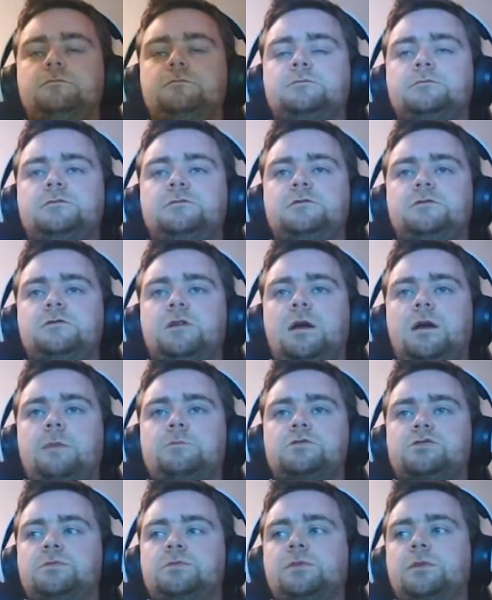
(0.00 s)
Flop
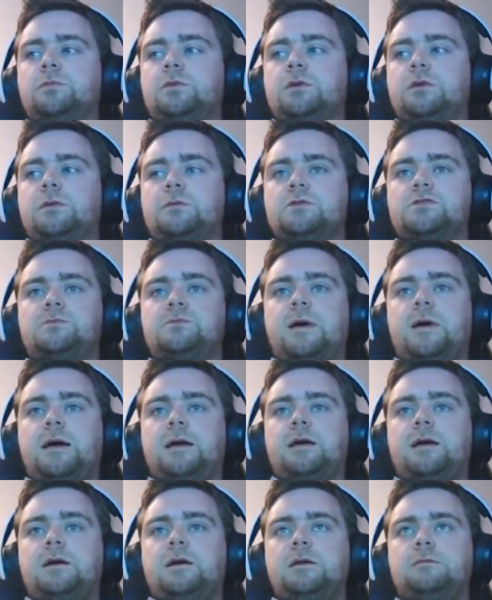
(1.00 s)
should be pretty much bang
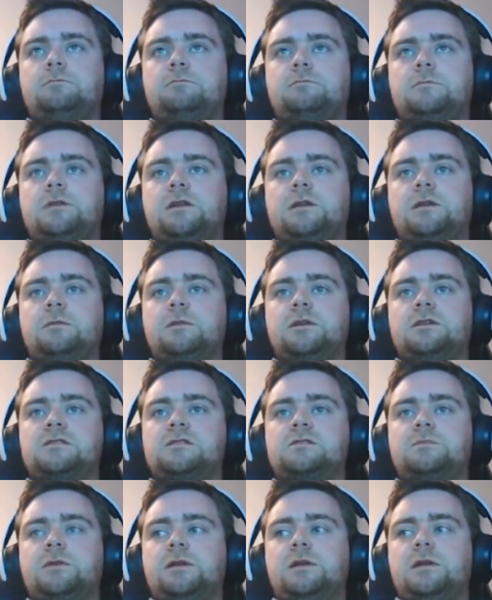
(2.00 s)
on. A little bit of
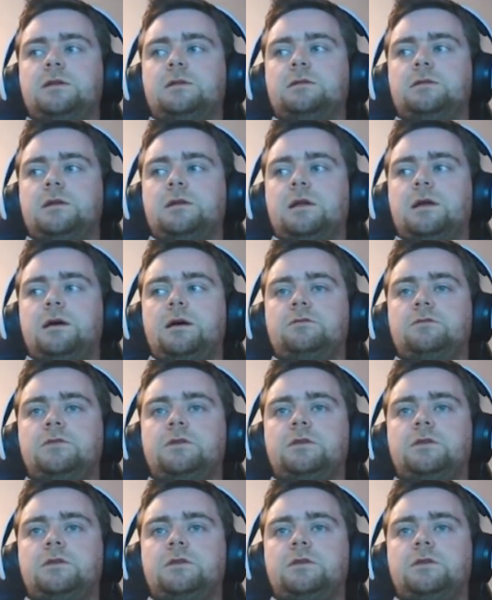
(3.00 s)
spin in the loft.